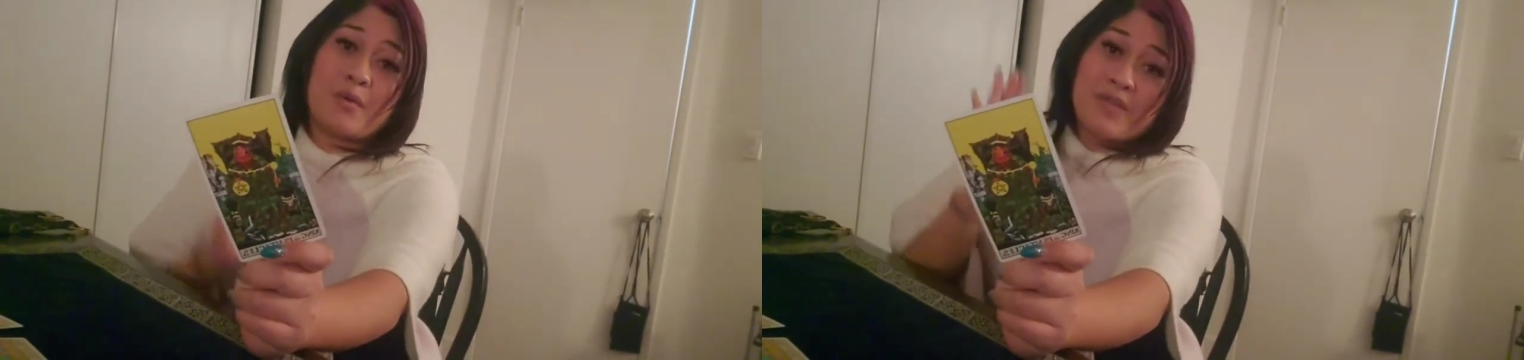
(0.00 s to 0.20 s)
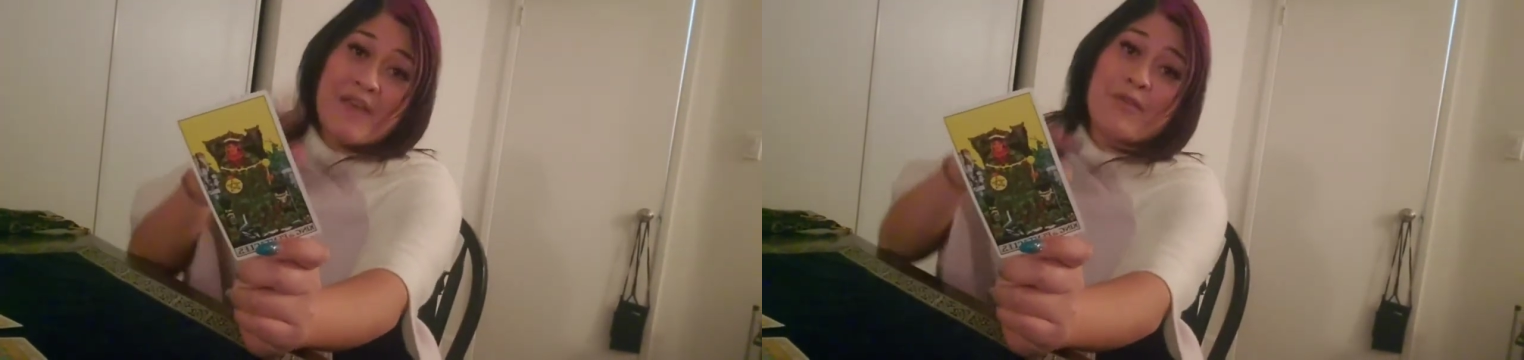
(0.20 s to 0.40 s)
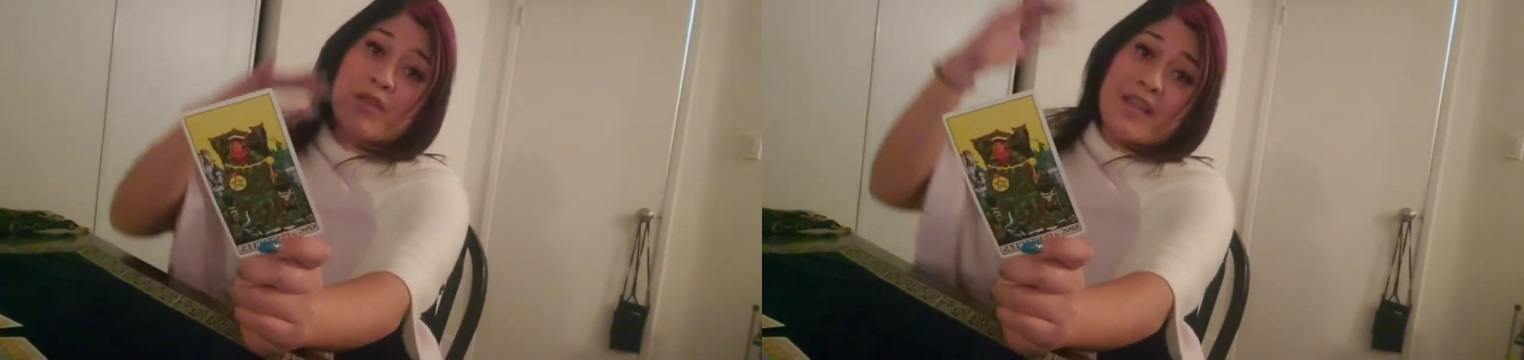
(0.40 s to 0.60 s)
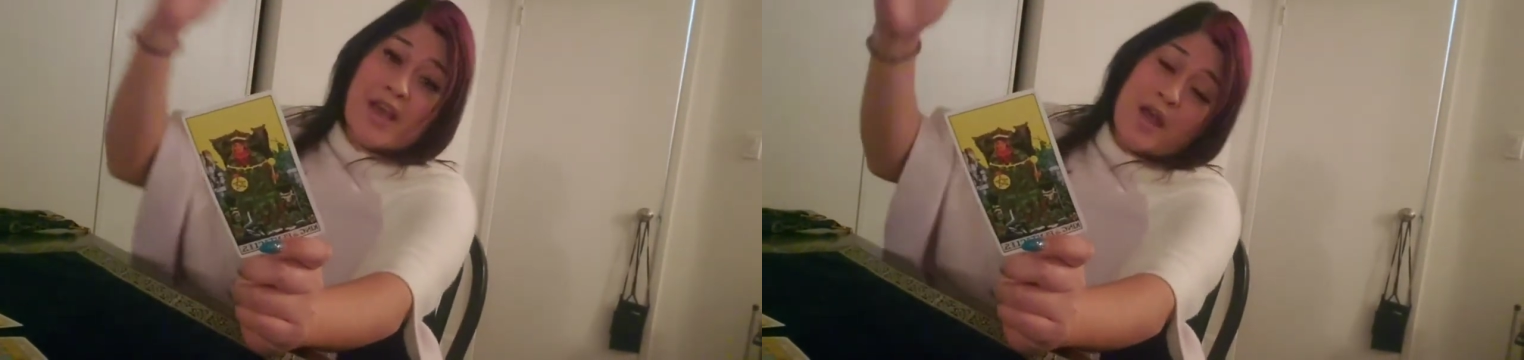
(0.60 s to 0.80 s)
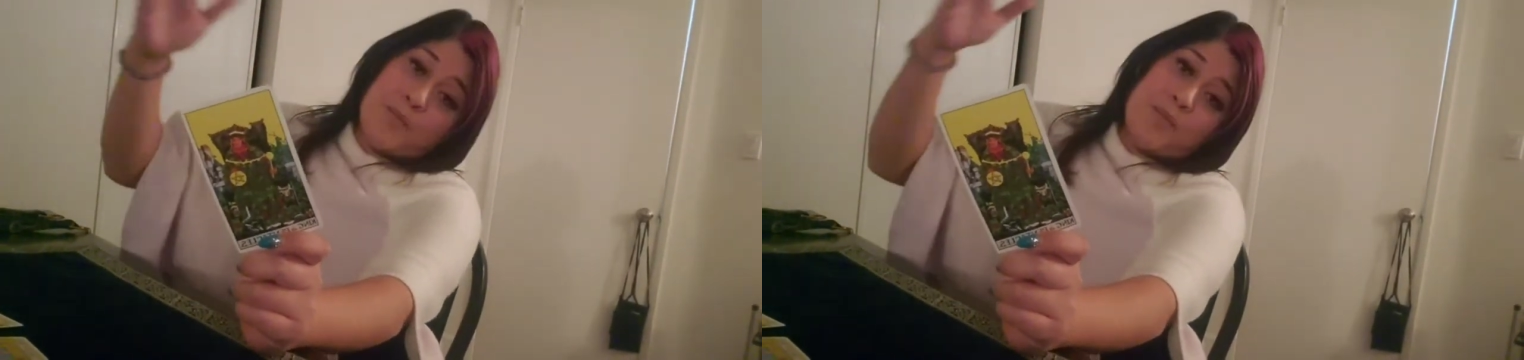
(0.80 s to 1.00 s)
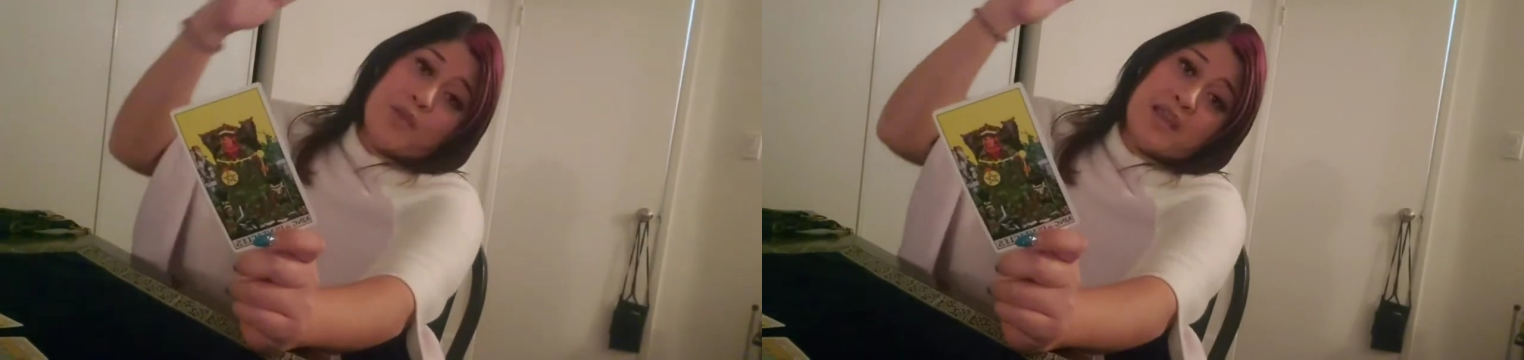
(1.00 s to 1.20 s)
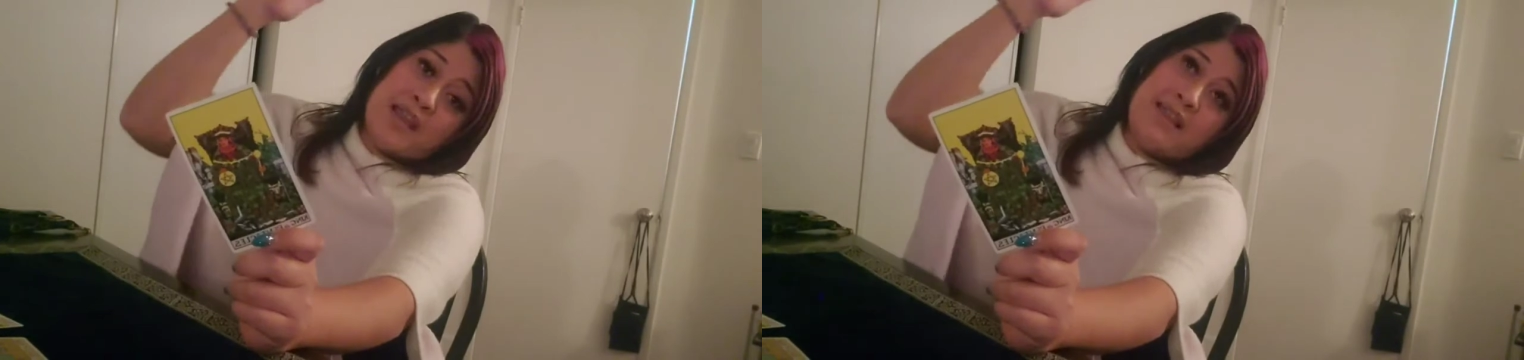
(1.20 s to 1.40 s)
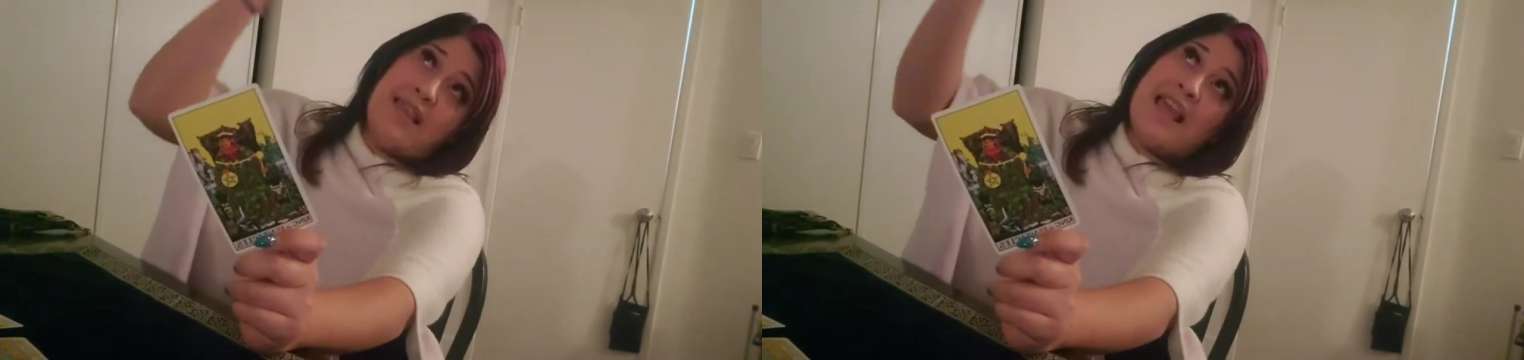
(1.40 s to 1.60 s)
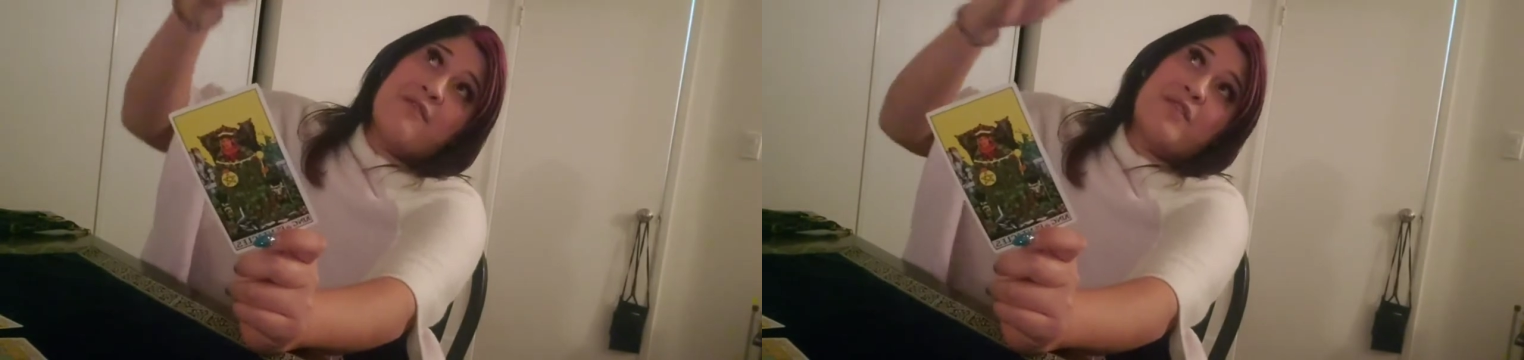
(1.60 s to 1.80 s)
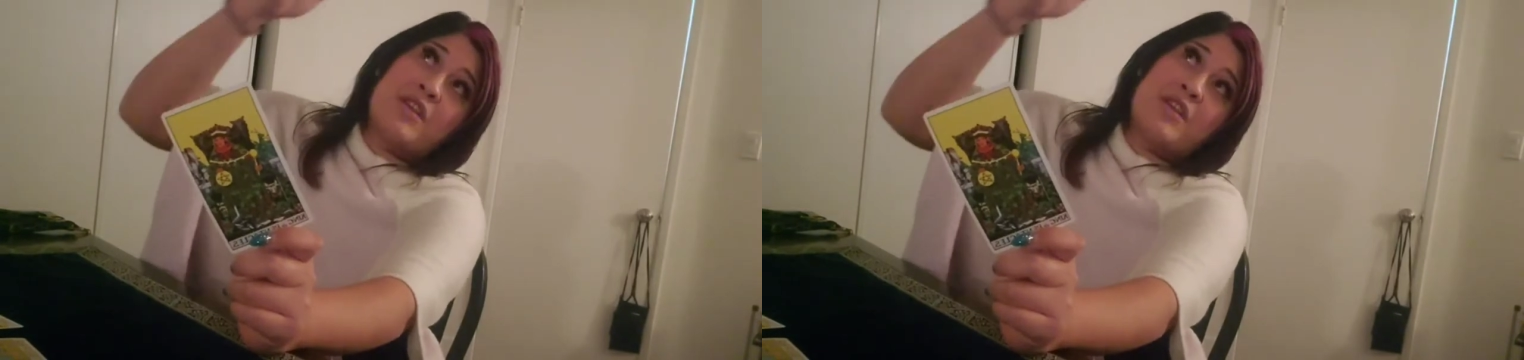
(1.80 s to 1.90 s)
leveling up in life